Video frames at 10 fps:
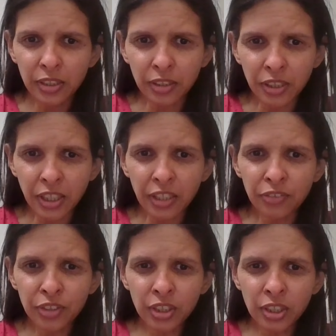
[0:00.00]

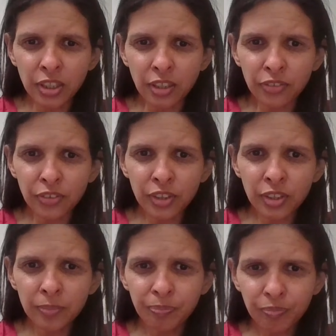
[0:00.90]
tathaiva
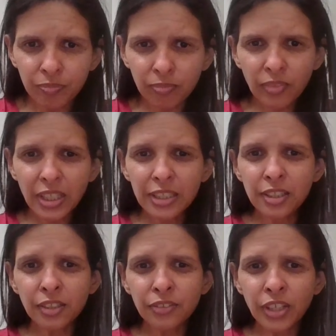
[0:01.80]

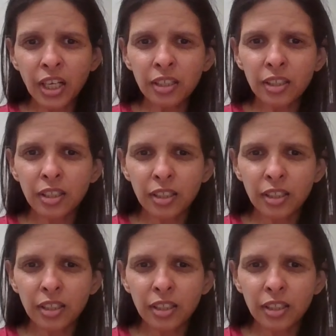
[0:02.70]
sarvar